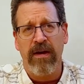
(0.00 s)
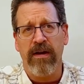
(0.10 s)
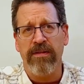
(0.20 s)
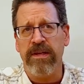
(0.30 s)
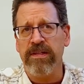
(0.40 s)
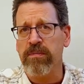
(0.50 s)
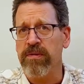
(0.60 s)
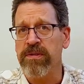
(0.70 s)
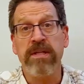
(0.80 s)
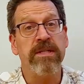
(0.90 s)
I think is
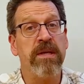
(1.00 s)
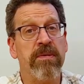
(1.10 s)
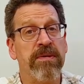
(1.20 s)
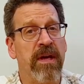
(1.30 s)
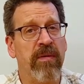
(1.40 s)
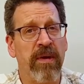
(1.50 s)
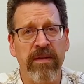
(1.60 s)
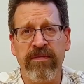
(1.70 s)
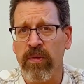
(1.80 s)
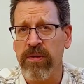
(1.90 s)
about 16%
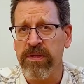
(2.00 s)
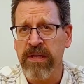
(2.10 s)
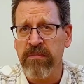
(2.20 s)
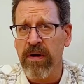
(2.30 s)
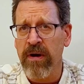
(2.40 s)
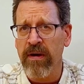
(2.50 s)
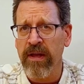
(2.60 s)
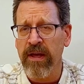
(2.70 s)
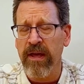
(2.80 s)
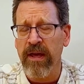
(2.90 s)
wheat, 14%
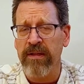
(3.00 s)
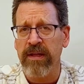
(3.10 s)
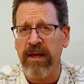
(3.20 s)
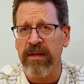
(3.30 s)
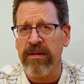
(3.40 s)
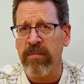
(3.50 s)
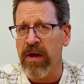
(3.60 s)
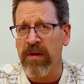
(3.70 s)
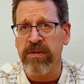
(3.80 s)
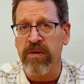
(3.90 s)
barley, and then the
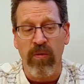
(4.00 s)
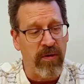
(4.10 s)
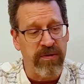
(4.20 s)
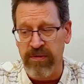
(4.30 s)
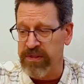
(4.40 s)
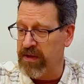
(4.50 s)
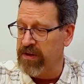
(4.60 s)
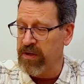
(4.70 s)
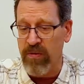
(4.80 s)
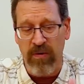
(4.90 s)
balance of corn. So
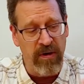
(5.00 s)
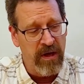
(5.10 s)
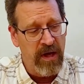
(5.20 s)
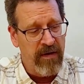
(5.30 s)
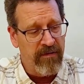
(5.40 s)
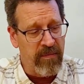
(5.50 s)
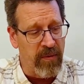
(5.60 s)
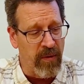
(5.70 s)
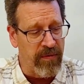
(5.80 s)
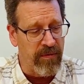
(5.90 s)
70 corn for
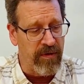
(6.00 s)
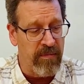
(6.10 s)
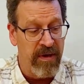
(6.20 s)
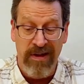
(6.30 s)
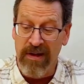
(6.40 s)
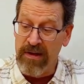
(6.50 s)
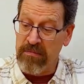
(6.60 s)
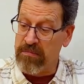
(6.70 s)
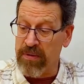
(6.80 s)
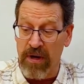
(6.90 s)
both of them.
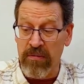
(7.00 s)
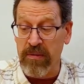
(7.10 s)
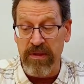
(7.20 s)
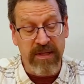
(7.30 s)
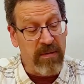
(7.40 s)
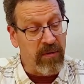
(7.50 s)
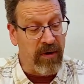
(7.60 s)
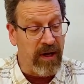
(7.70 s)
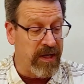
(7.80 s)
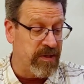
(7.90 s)
Probably
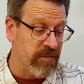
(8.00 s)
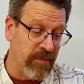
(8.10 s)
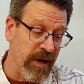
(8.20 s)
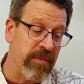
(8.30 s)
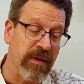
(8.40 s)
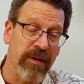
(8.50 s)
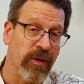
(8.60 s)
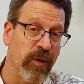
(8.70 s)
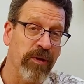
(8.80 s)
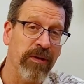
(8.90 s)
similar age, might be a
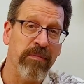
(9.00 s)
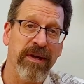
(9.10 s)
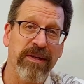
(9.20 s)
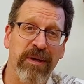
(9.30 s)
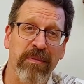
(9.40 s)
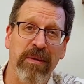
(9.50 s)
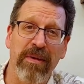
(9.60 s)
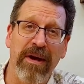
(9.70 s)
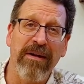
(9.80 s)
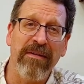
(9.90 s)
little older because they're a bit
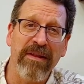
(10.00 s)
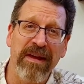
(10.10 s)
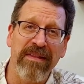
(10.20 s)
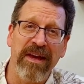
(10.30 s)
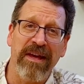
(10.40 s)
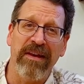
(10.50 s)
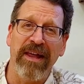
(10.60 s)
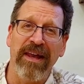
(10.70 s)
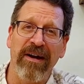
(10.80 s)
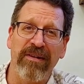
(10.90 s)
bigger. They can
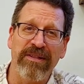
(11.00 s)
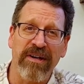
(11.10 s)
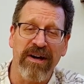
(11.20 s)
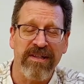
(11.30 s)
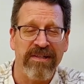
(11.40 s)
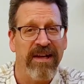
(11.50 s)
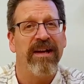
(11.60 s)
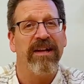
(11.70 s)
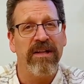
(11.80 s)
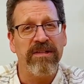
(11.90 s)
lay down stocks.
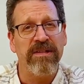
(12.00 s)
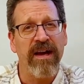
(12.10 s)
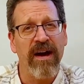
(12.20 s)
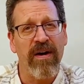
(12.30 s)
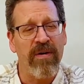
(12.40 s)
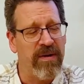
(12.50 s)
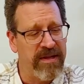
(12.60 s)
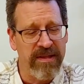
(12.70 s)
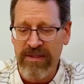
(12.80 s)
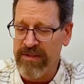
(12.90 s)
Let's see how
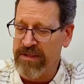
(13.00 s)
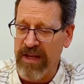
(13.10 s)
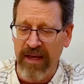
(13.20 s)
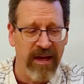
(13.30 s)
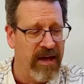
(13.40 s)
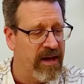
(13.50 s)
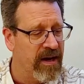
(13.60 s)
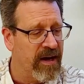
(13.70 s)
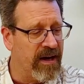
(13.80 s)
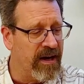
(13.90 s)
in this sitting,
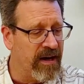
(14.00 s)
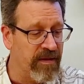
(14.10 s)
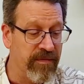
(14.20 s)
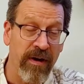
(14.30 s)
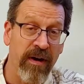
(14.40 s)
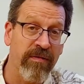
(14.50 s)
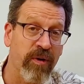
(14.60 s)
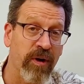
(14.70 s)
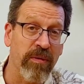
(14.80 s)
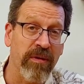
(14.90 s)
the very
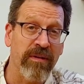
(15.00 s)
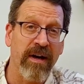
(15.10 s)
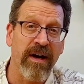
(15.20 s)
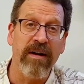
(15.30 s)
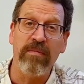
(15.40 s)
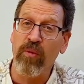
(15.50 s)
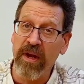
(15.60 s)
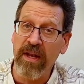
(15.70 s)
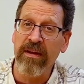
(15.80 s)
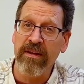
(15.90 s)
affordable
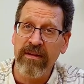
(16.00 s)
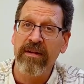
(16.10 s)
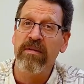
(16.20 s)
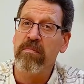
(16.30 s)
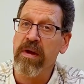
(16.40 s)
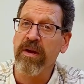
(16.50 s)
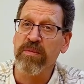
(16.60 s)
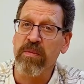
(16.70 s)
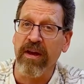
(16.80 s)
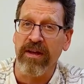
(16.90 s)
wheated
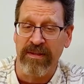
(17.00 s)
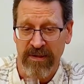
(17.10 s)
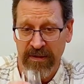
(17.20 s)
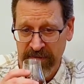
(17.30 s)
Maker's Mark is.